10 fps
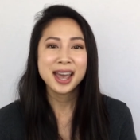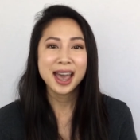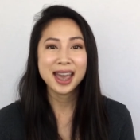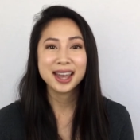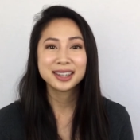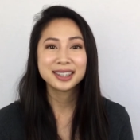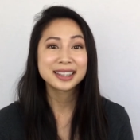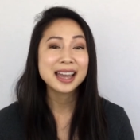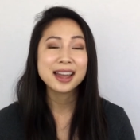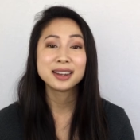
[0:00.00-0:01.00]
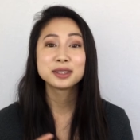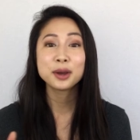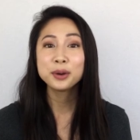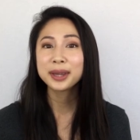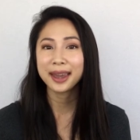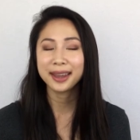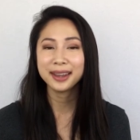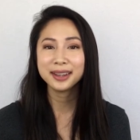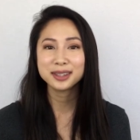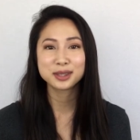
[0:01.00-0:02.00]
And again, it's
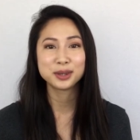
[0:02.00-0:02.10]
okay